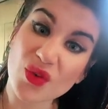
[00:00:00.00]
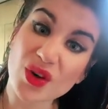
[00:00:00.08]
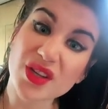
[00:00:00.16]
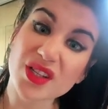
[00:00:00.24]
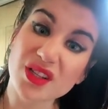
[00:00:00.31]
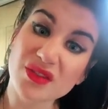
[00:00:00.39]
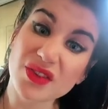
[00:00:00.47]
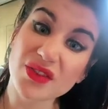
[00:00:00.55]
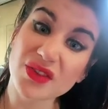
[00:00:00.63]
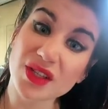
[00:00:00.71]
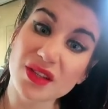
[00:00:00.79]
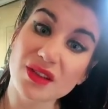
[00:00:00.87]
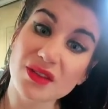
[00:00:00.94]
14th,
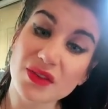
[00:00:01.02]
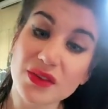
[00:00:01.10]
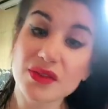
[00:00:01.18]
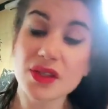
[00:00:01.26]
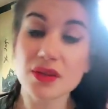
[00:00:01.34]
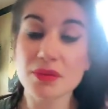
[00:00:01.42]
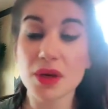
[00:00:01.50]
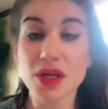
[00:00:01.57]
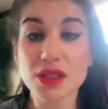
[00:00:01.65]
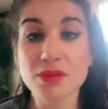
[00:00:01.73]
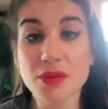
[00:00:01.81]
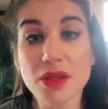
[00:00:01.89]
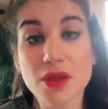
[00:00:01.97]
15th, 15th
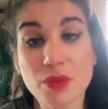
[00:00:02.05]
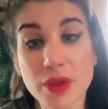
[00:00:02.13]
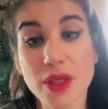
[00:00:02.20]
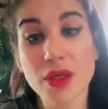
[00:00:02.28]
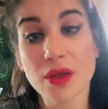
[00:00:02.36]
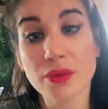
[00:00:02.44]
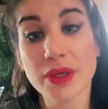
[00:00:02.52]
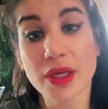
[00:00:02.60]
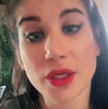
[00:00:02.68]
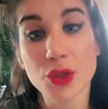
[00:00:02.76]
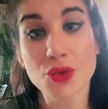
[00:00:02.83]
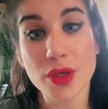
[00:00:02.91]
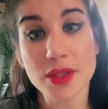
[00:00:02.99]
approximately, we can
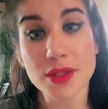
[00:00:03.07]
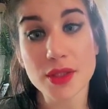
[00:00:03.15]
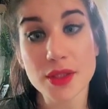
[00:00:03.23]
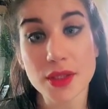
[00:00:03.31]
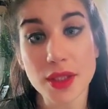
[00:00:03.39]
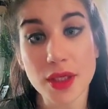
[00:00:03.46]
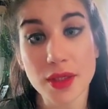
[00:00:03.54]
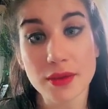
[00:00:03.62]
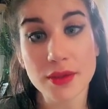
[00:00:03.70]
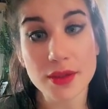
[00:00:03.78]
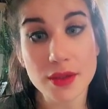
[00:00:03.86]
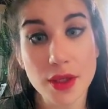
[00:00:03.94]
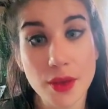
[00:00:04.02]
address this again.
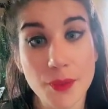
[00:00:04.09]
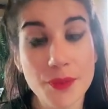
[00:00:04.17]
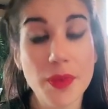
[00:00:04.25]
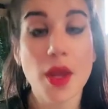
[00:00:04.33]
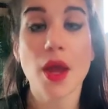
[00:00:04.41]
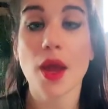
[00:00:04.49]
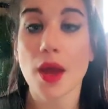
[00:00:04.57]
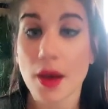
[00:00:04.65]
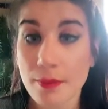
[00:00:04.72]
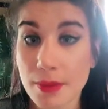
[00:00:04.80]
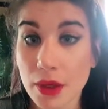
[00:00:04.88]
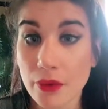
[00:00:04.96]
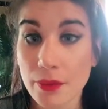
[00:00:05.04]
So
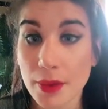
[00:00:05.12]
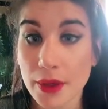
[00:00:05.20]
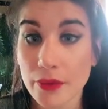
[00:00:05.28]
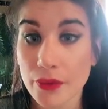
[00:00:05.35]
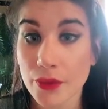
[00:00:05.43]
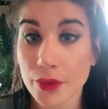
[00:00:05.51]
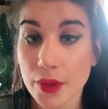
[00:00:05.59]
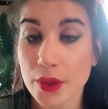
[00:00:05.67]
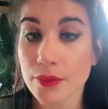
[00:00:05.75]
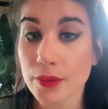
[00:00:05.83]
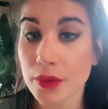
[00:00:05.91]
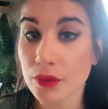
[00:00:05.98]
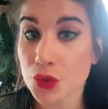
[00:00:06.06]
middle of the month,
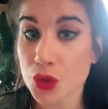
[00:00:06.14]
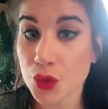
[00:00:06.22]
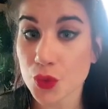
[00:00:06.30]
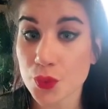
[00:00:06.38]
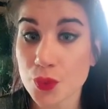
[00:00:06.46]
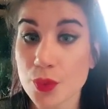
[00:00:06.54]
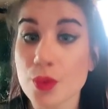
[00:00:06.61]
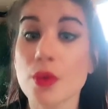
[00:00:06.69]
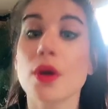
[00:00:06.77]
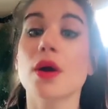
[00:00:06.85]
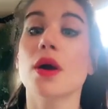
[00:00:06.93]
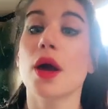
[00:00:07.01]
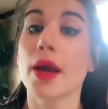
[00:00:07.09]
middle of June,
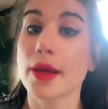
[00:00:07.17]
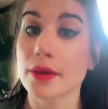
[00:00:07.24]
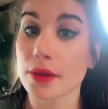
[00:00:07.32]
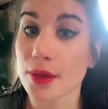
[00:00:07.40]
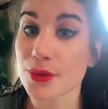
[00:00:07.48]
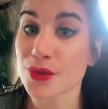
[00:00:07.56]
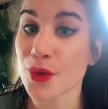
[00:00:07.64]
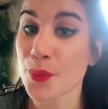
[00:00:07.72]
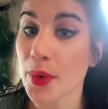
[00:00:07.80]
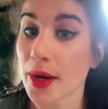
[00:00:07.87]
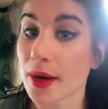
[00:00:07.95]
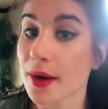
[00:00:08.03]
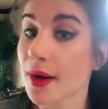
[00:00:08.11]
I can go
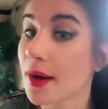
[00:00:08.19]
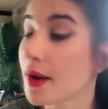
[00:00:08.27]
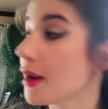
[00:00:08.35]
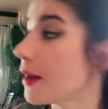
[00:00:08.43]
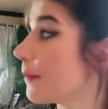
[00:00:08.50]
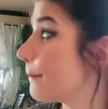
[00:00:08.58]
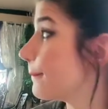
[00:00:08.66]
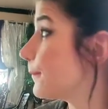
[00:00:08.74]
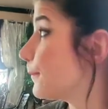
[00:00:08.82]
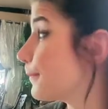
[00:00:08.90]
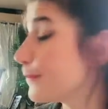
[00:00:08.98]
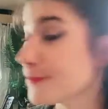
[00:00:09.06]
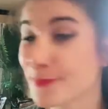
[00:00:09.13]
somewhere and
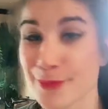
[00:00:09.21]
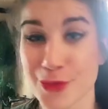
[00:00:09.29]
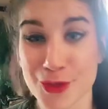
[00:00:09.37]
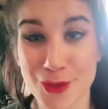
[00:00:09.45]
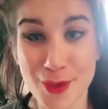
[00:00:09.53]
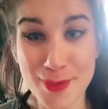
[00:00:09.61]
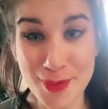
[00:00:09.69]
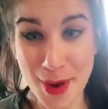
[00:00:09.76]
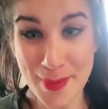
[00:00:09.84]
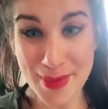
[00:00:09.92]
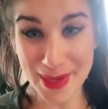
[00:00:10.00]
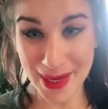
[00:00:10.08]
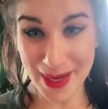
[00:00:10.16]
start
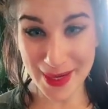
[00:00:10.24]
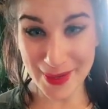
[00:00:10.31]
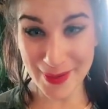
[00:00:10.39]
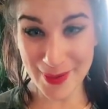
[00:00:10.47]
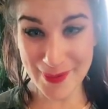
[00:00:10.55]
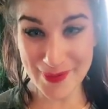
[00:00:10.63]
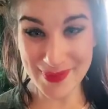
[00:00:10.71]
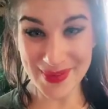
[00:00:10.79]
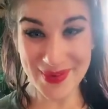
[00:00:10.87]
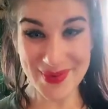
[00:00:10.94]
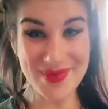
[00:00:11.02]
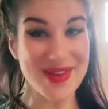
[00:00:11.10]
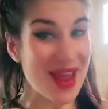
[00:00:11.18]
propagating them.
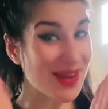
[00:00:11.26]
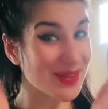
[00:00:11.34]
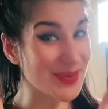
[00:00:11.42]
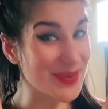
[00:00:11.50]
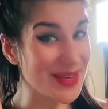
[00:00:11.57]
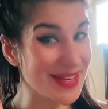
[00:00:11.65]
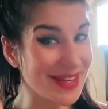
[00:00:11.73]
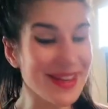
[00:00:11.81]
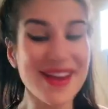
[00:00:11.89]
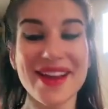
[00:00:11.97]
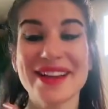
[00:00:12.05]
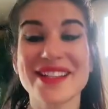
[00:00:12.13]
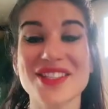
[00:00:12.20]
So next week.
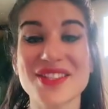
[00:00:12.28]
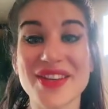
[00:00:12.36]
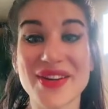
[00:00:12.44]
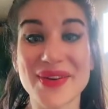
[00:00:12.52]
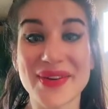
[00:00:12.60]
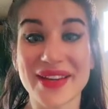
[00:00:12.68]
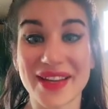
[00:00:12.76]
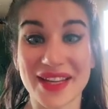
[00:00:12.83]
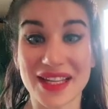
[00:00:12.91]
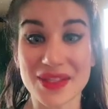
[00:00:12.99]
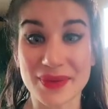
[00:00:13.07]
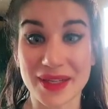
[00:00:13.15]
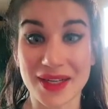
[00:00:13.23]
So it
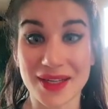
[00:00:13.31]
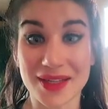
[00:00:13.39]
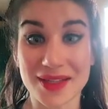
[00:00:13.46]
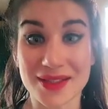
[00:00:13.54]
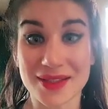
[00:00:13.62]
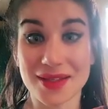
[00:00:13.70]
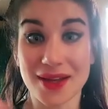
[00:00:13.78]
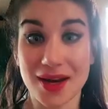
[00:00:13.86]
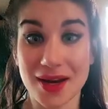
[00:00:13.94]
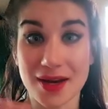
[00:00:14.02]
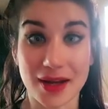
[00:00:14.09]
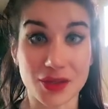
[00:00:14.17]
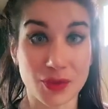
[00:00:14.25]
is what it is.
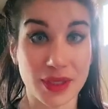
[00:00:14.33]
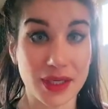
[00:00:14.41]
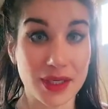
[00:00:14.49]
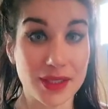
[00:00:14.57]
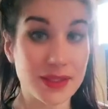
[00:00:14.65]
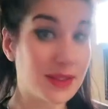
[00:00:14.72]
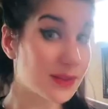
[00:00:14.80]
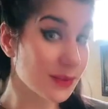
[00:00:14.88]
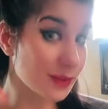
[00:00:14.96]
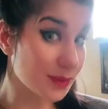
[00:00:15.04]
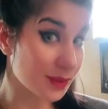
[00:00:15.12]
Next week it is.